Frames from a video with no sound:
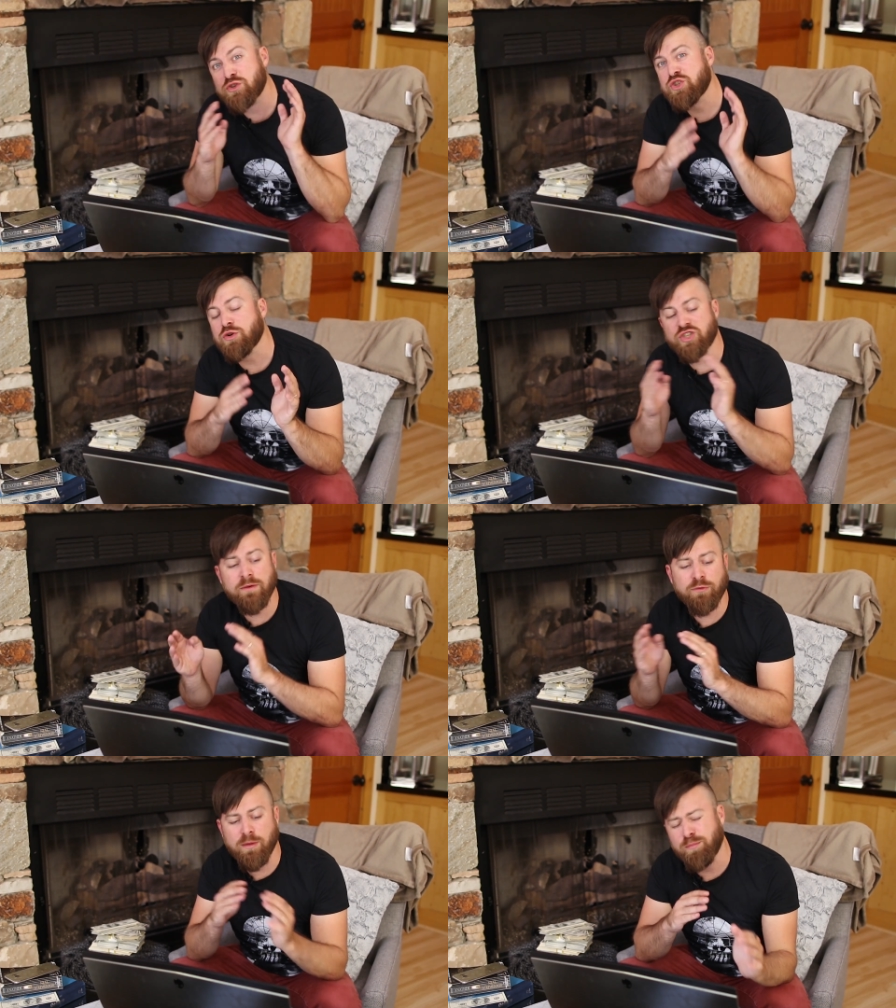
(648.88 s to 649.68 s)
you're
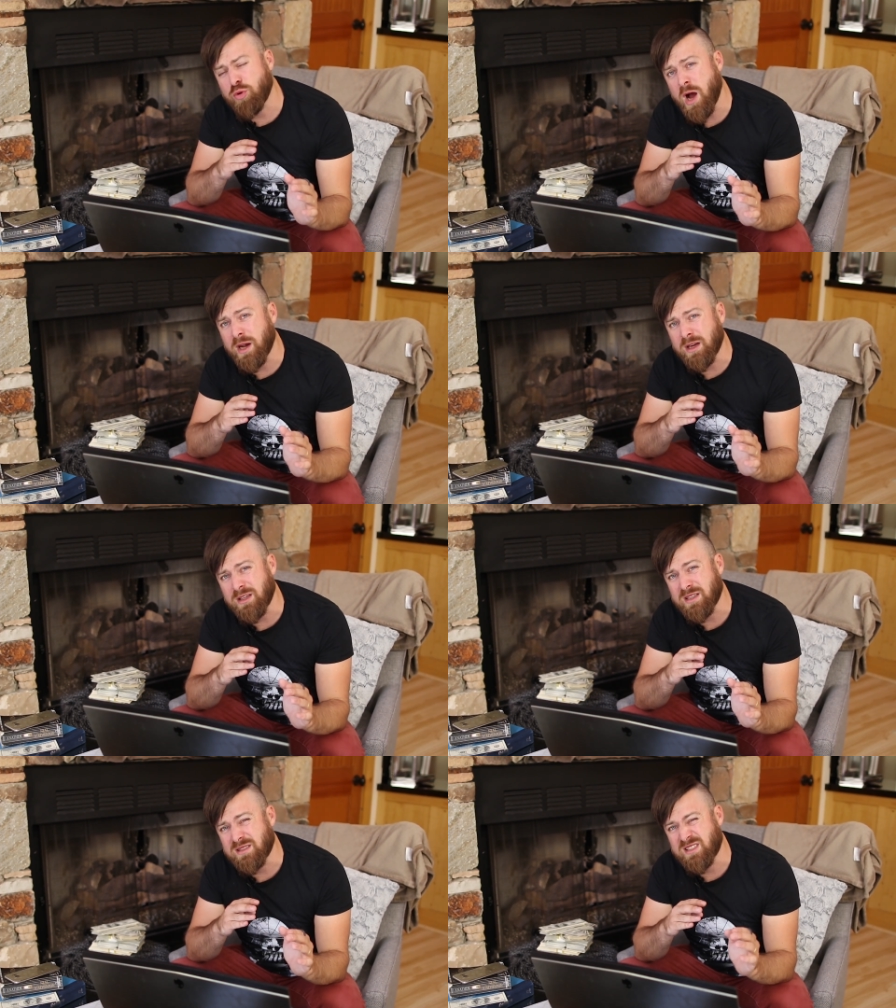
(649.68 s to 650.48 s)
searching for the
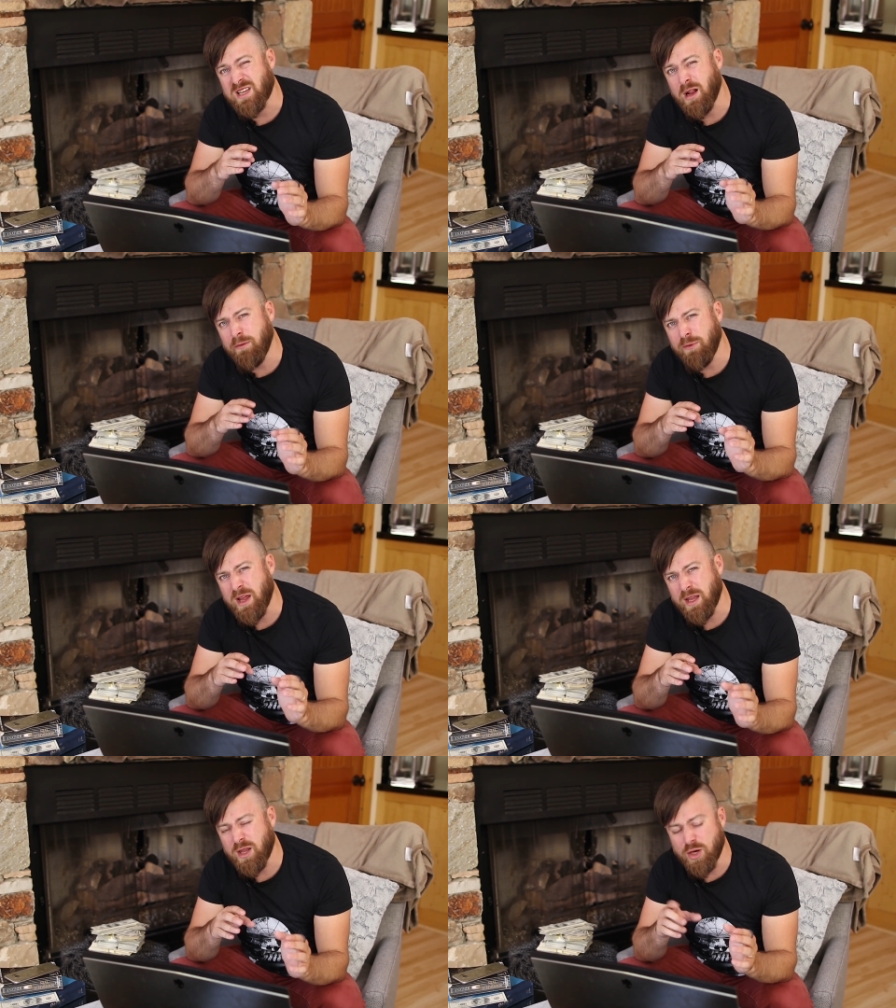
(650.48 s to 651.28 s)
product itself,
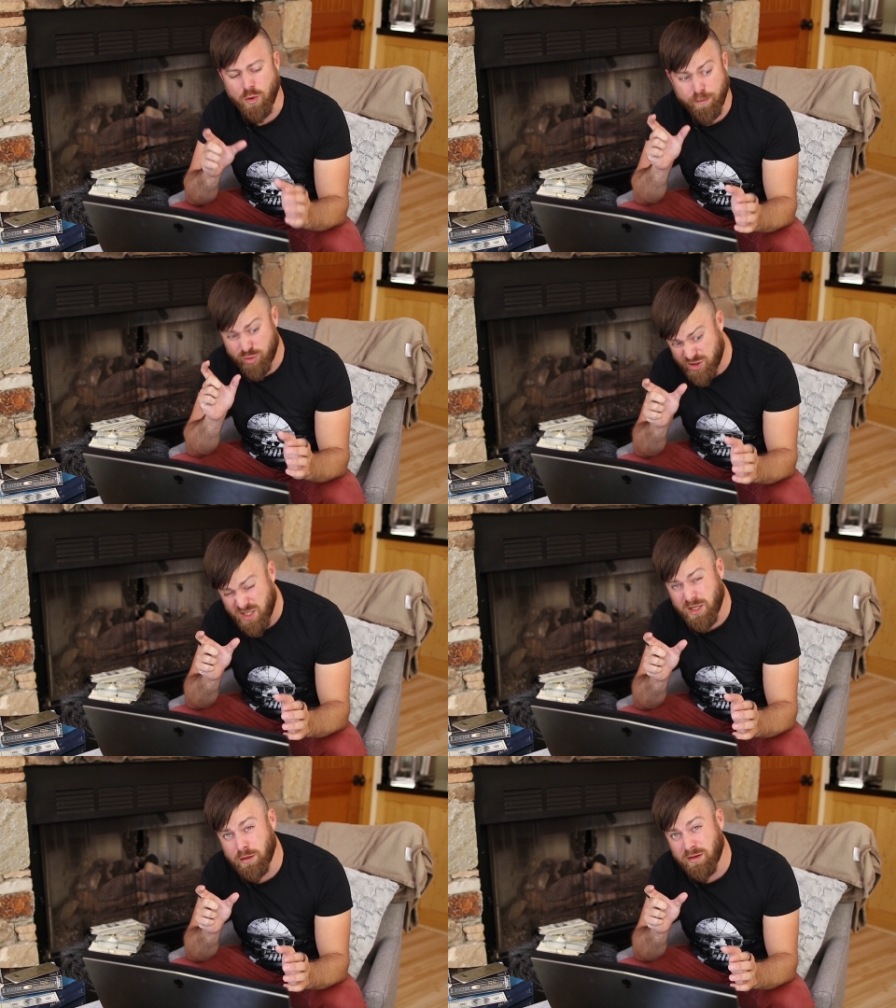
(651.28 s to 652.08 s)
like, a
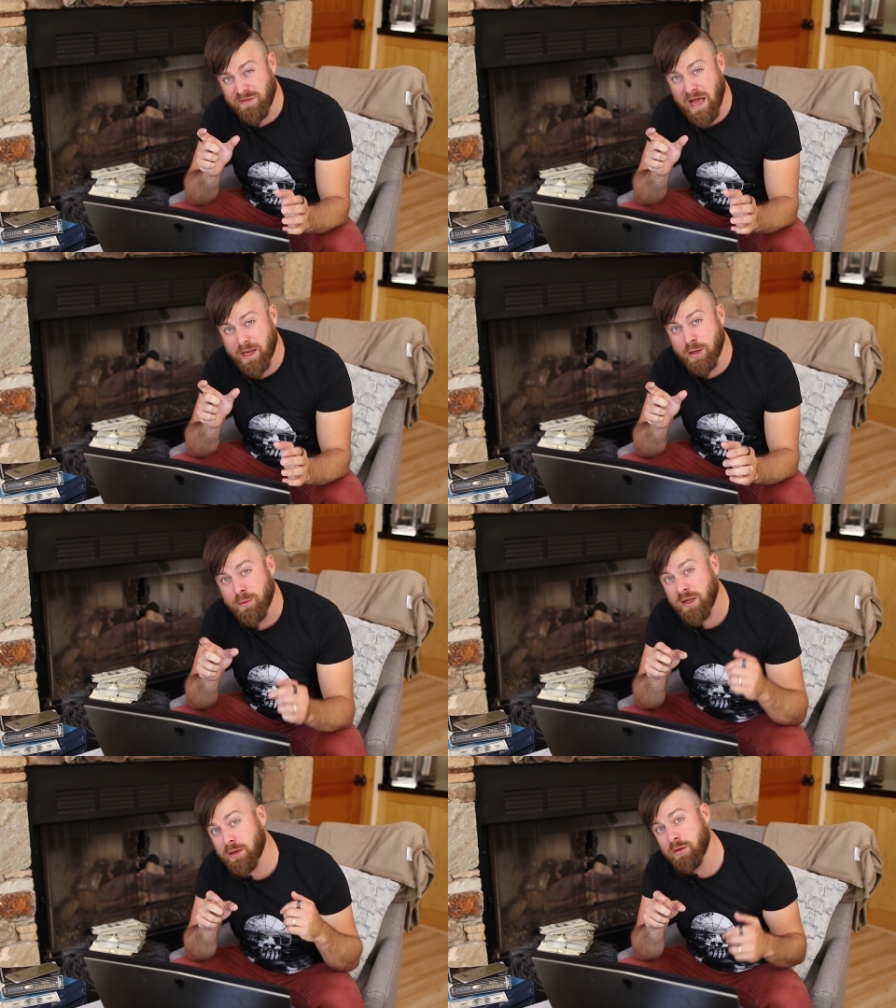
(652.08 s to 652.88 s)
particular
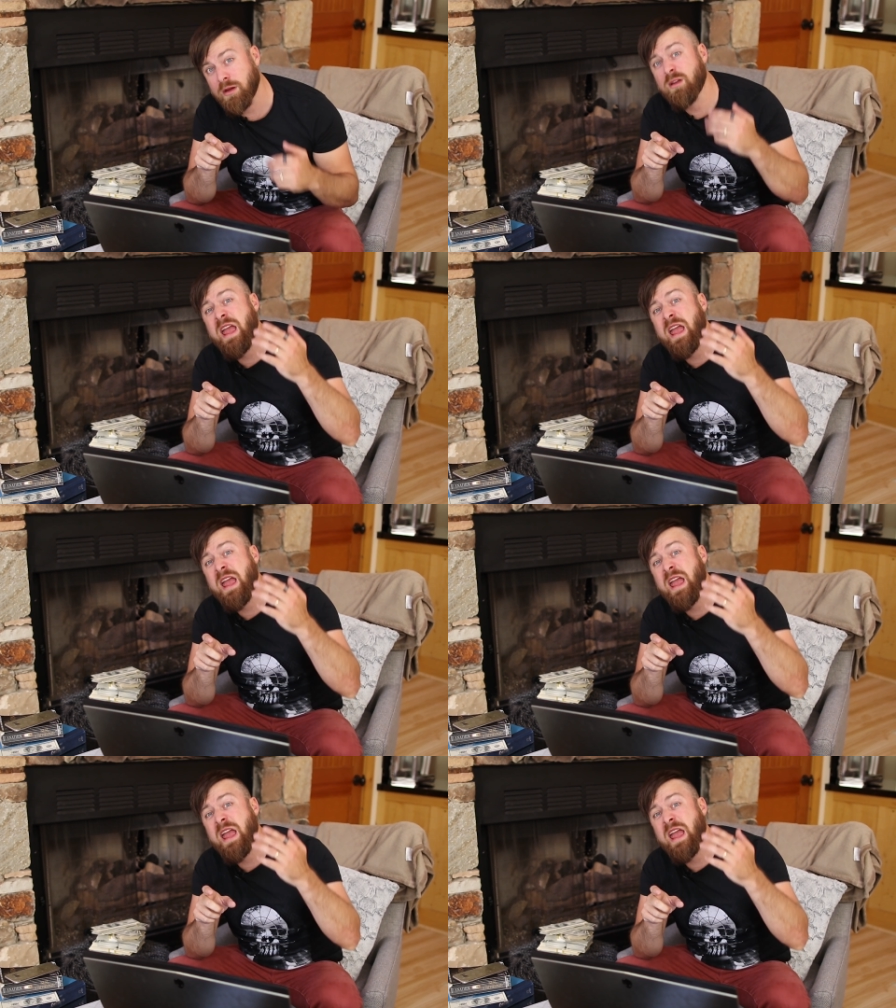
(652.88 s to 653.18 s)
vacuum cleaner.